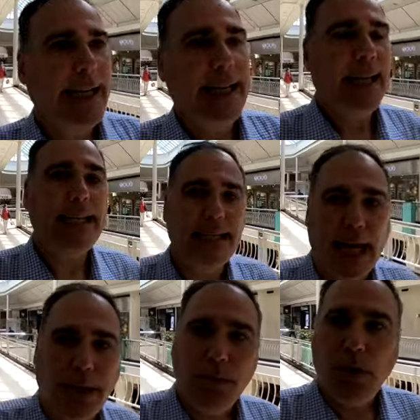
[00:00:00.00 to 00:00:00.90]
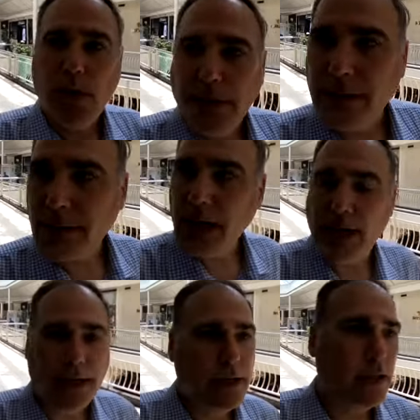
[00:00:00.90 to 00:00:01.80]
inside the mall they've
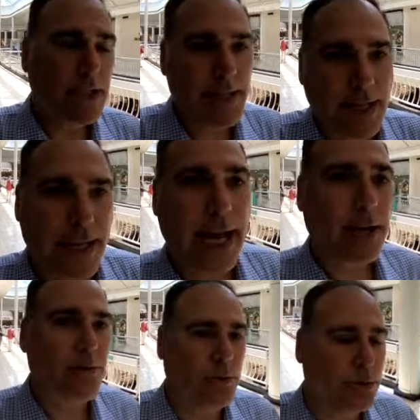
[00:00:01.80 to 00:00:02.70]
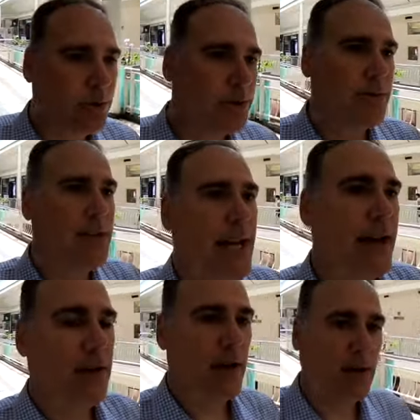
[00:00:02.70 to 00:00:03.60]
got, inside the actual Nordstrom's, they have
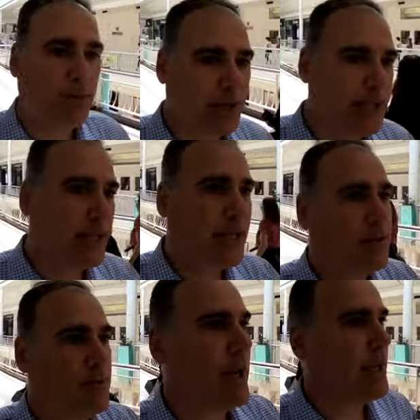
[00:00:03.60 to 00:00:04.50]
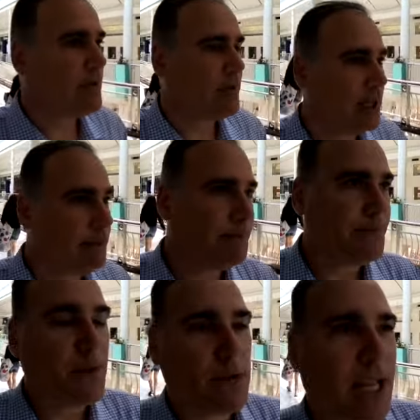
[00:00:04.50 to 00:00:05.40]
a pretty decent restaurant,
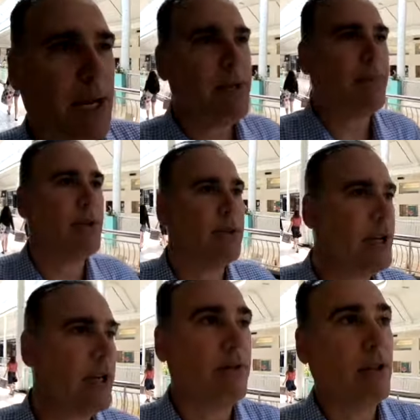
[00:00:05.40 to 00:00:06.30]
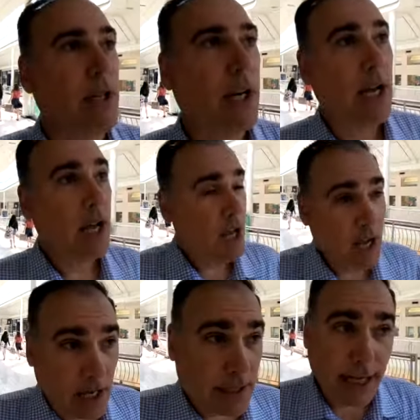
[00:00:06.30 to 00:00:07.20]
which a lot of people don't know.
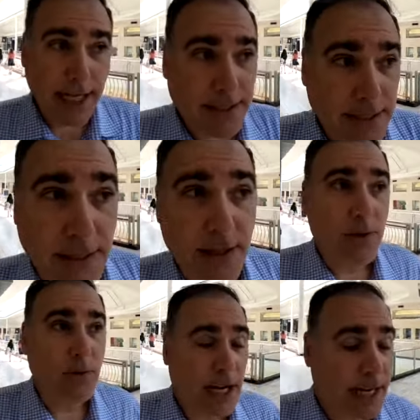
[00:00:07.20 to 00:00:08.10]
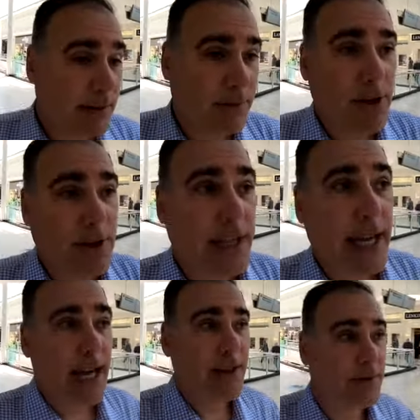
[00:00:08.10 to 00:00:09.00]
Tysons' a new one. I didn't even know that they
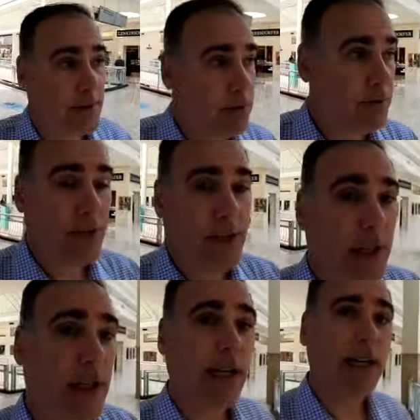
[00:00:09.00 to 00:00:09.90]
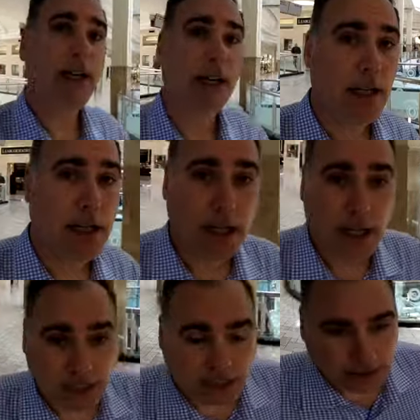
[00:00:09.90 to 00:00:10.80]
had their own
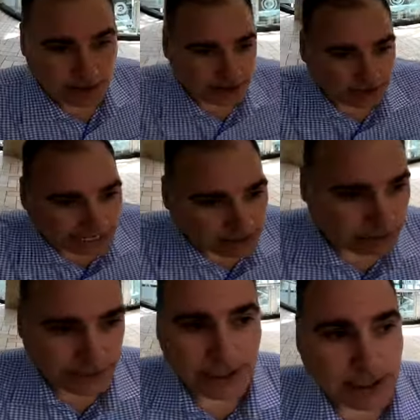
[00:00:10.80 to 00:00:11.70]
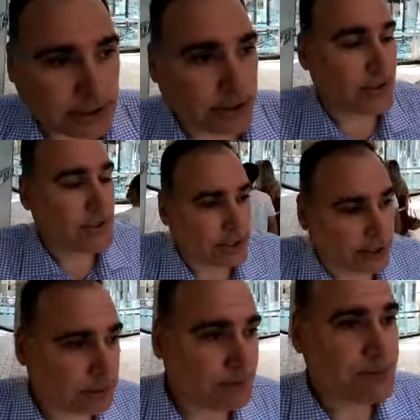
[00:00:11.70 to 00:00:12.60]
little outlet here. So